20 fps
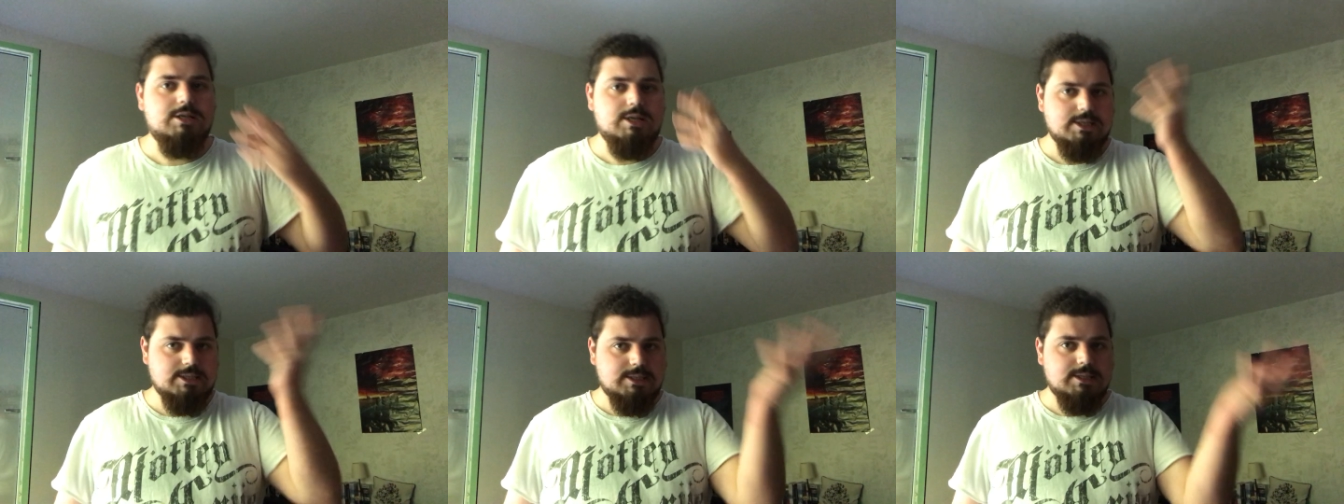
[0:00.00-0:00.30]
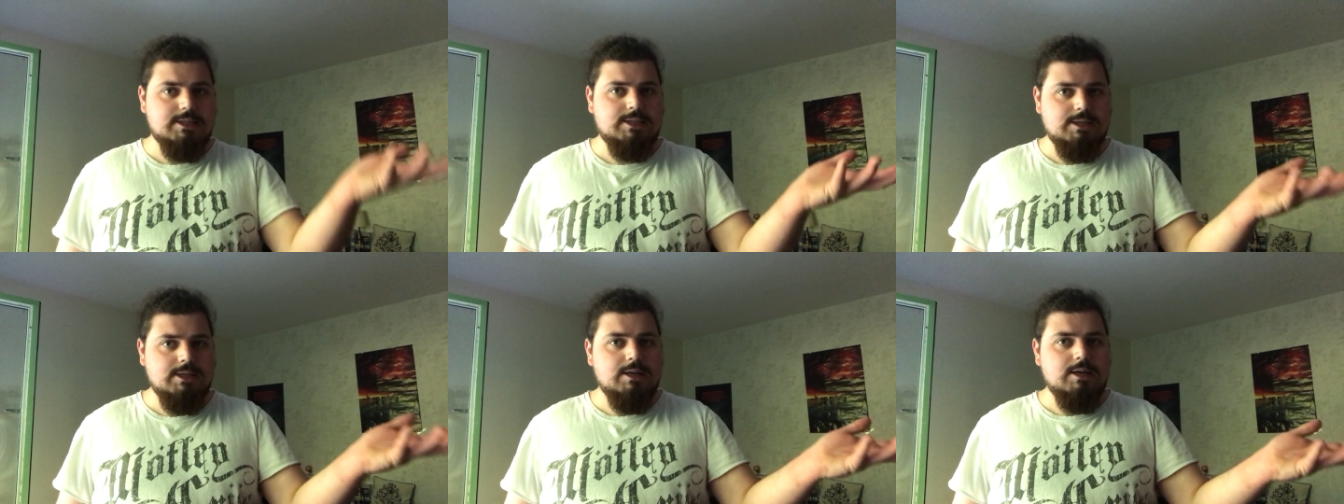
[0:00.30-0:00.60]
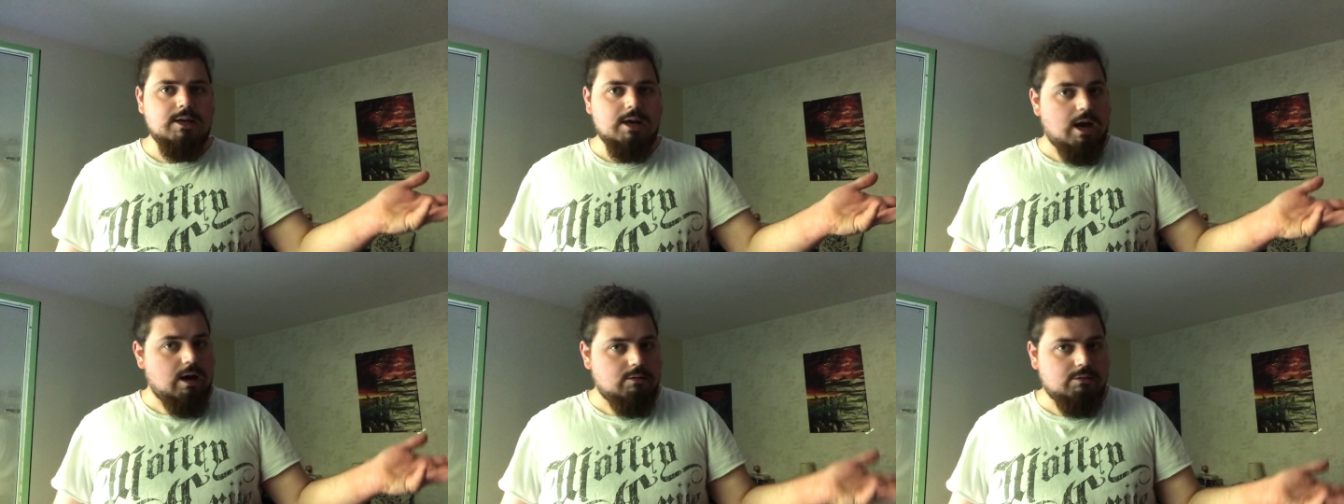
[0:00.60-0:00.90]
Just
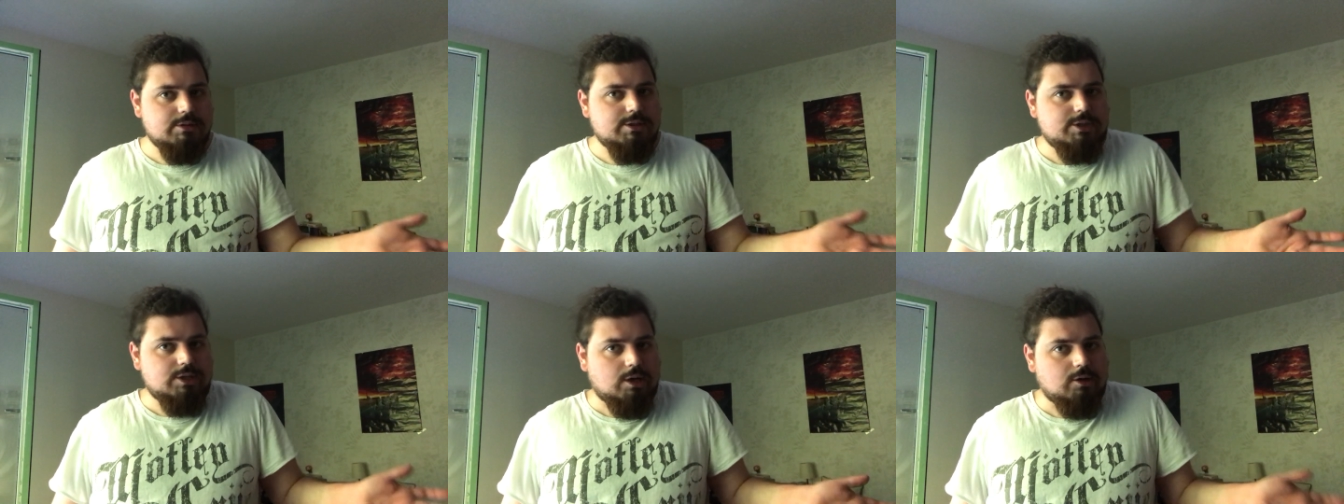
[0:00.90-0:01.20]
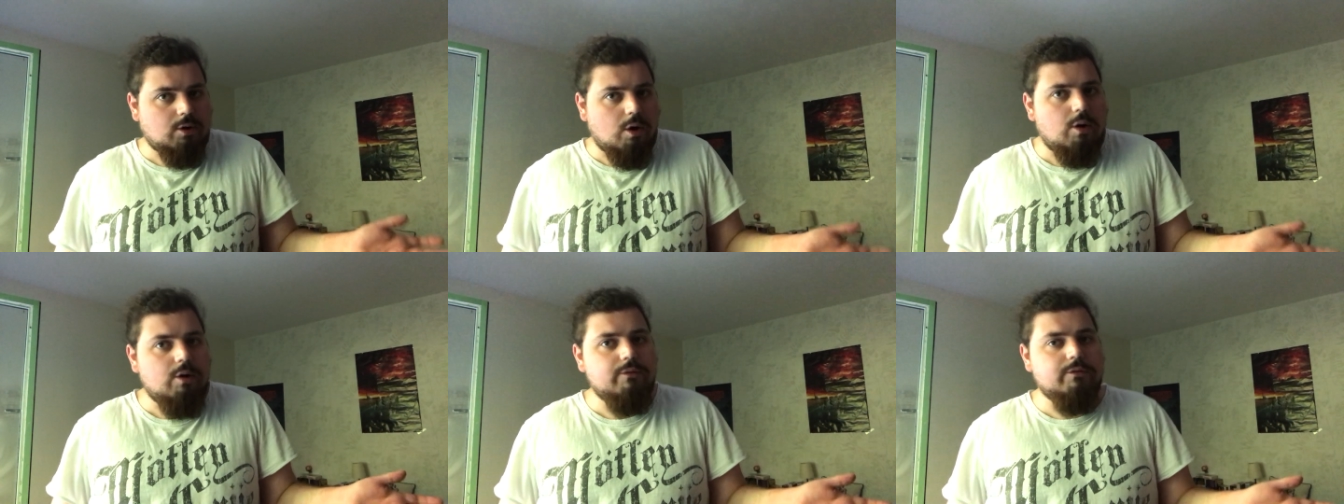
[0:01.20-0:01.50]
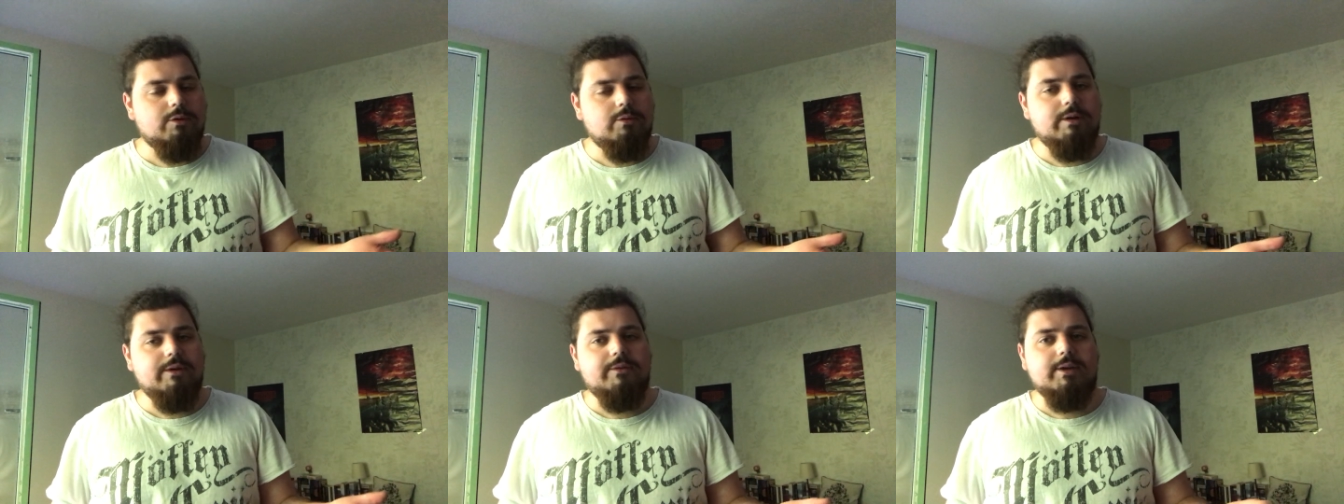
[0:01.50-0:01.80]
I will start
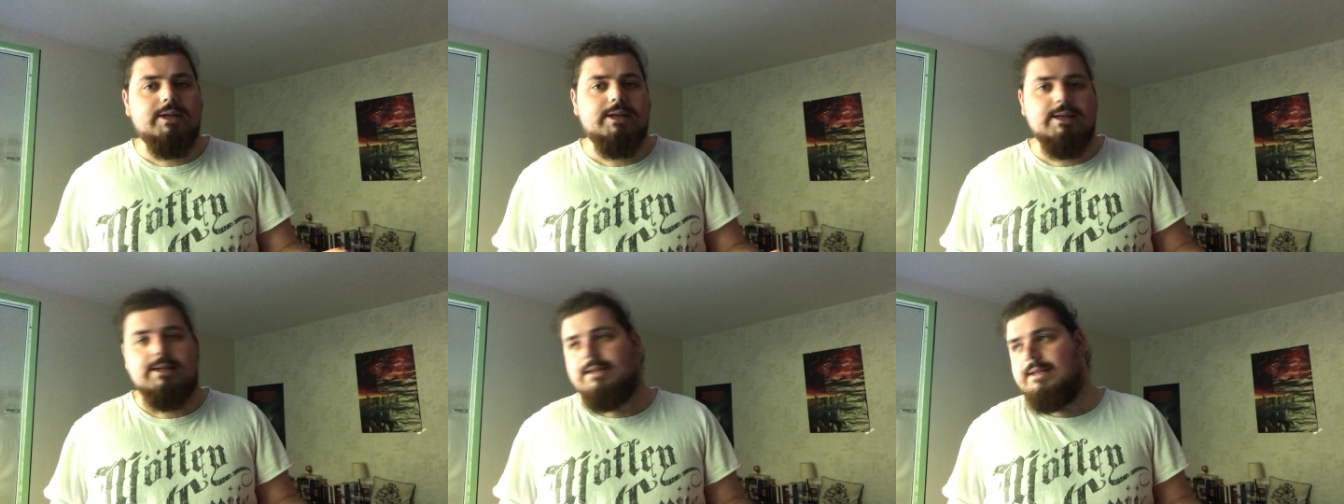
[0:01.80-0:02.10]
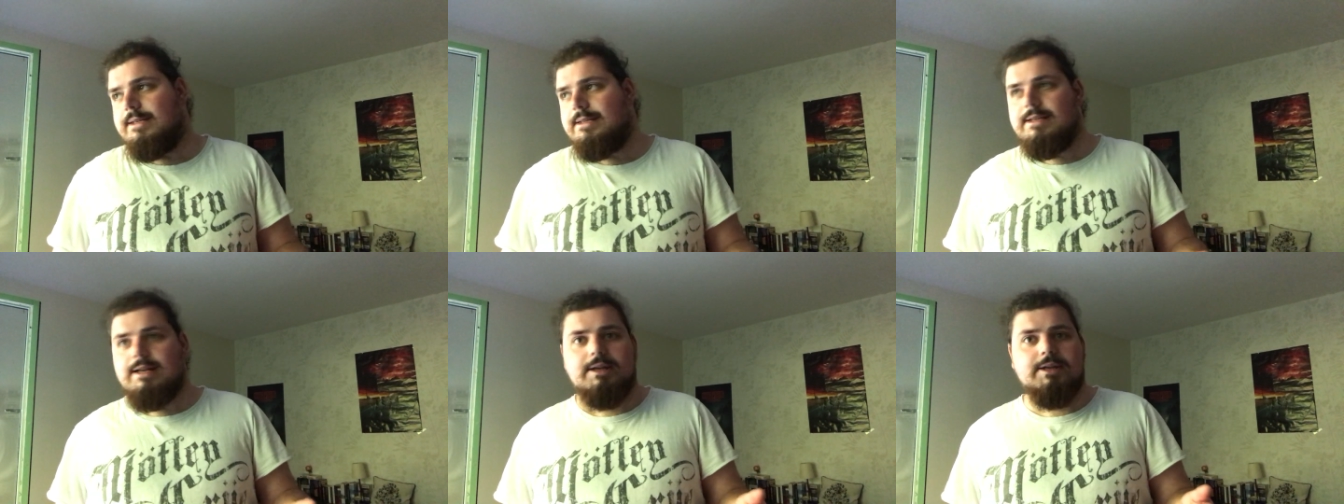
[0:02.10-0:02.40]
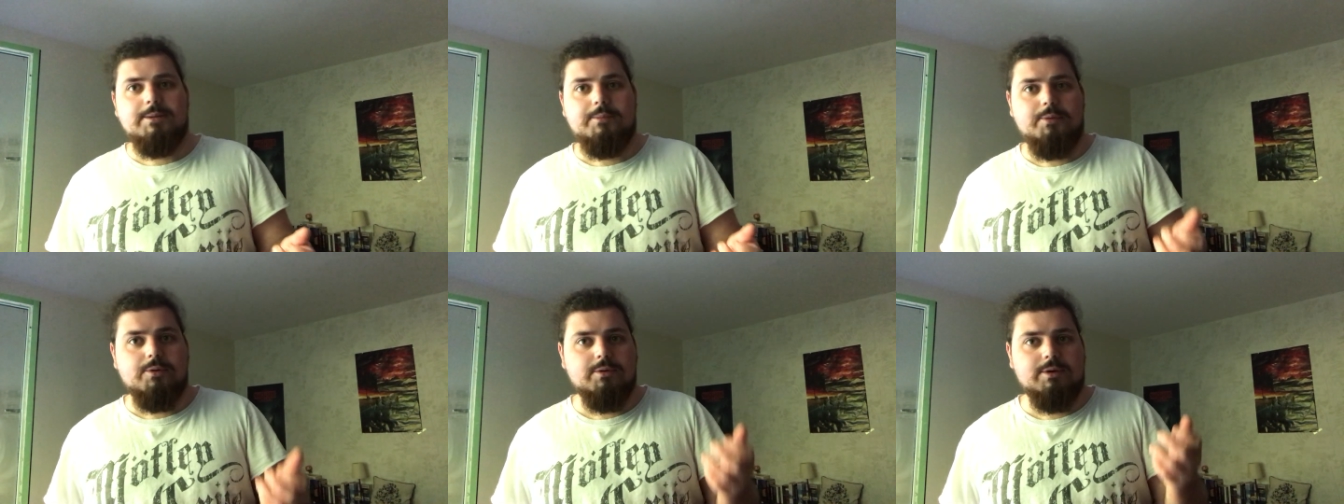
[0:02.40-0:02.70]
over with it, and it's
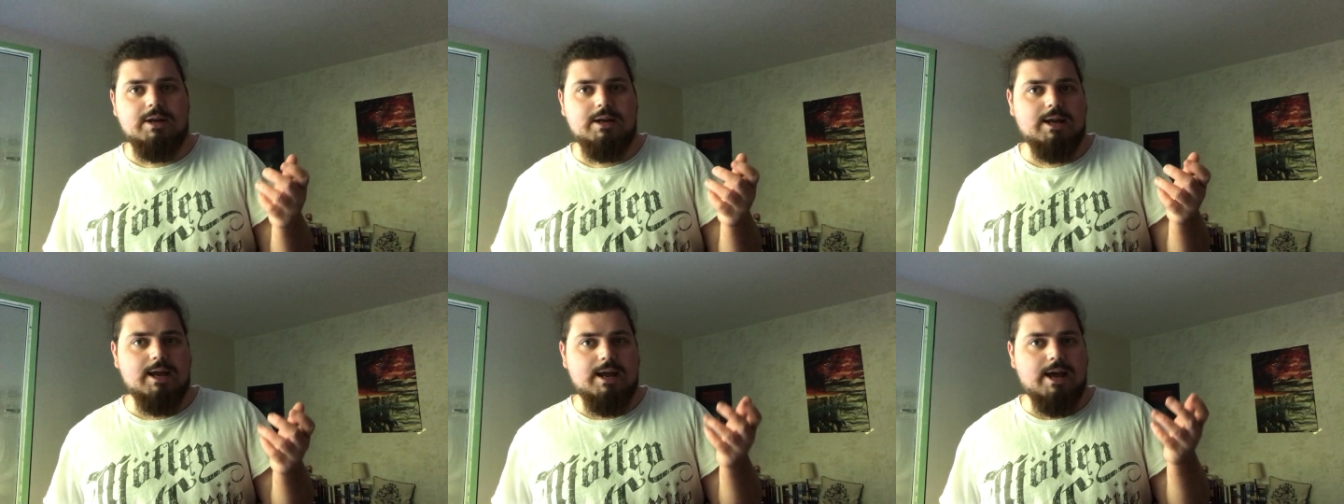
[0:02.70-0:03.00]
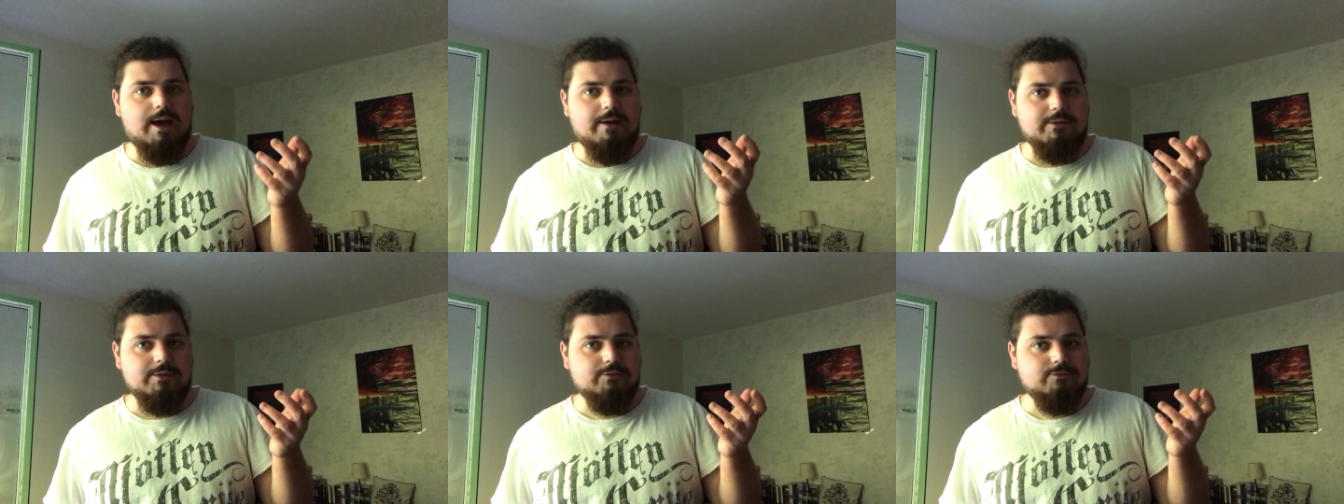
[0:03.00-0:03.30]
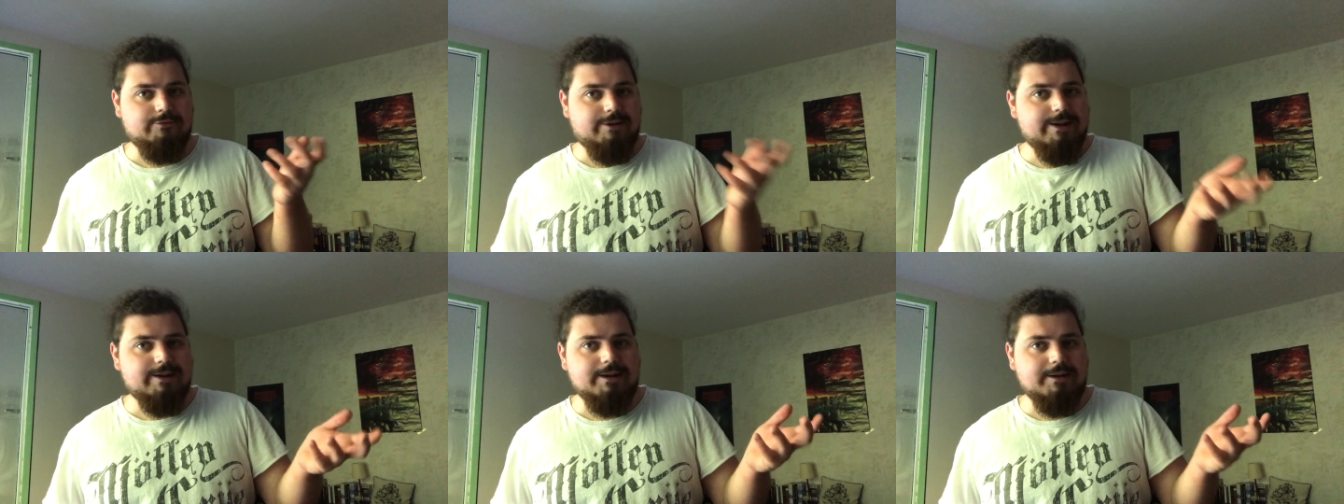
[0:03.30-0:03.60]
not the book that I
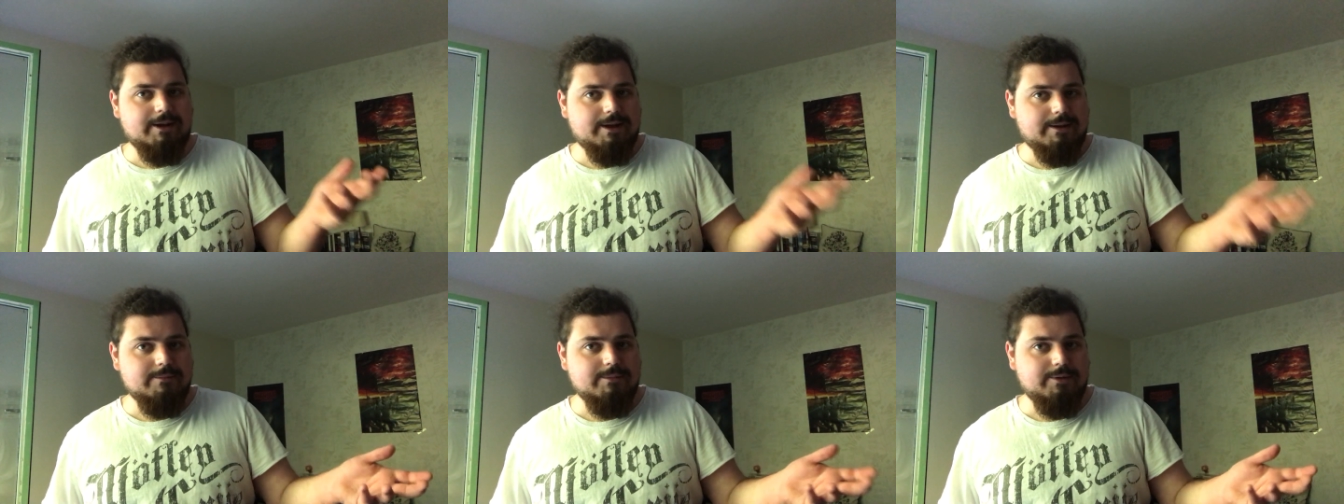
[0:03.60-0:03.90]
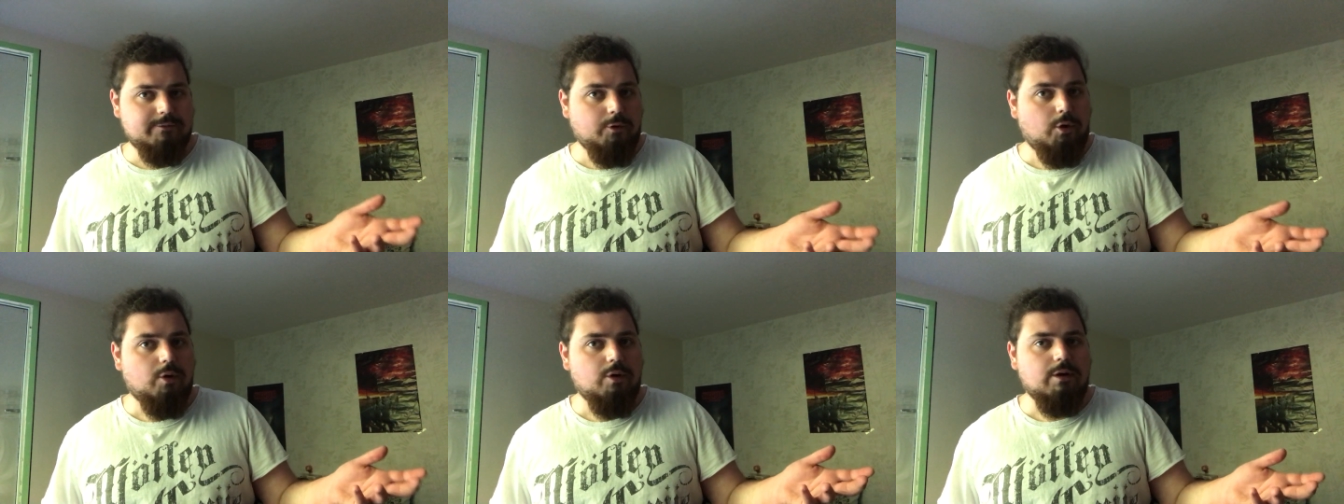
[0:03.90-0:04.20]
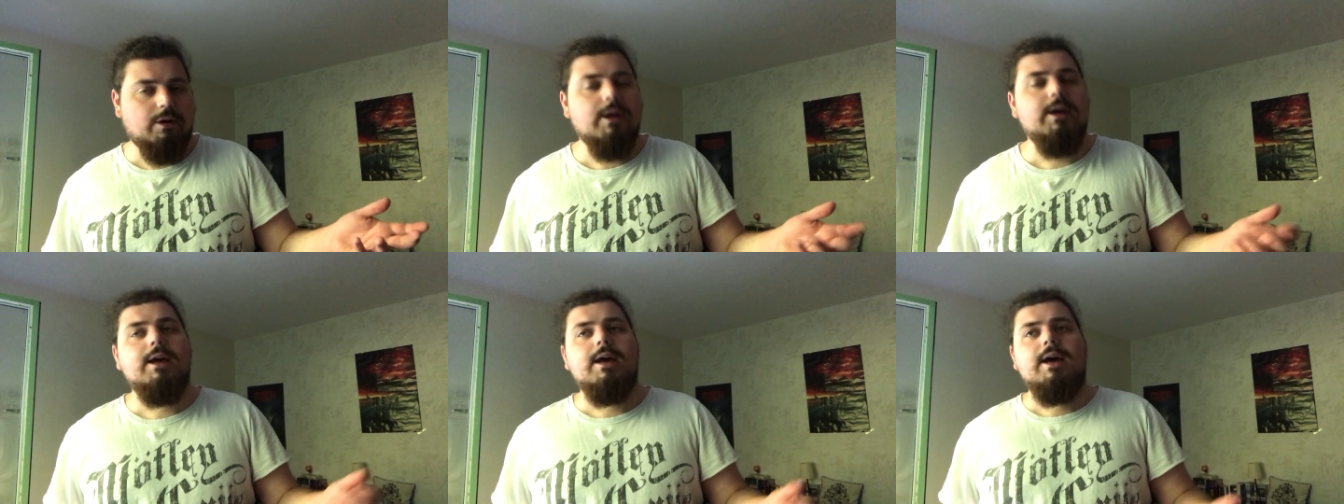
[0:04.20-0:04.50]
haven't read before.